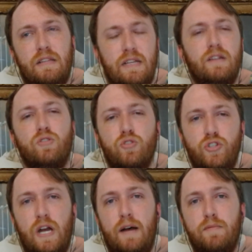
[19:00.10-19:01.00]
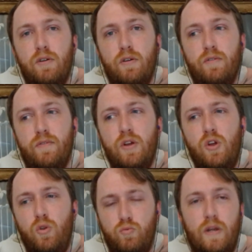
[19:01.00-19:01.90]
they did a good job of
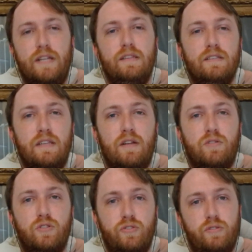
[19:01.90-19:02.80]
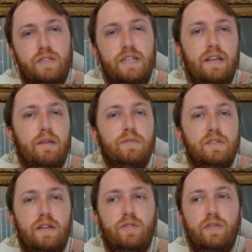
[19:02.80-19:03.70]
writing these characters and setting up
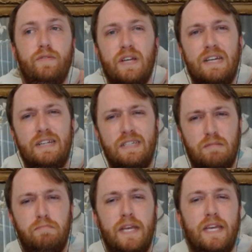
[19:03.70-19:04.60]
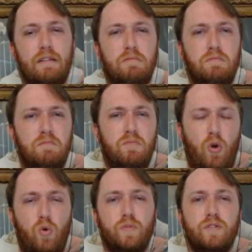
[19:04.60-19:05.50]
this narrative to make it
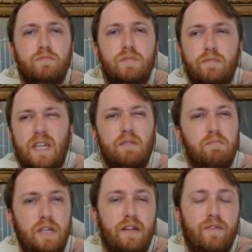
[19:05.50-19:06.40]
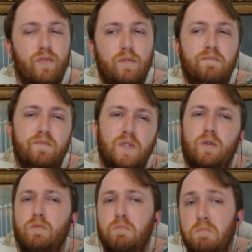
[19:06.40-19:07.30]
wholesome, to make it meaningful.
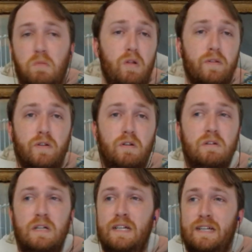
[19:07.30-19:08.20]
So, all in all,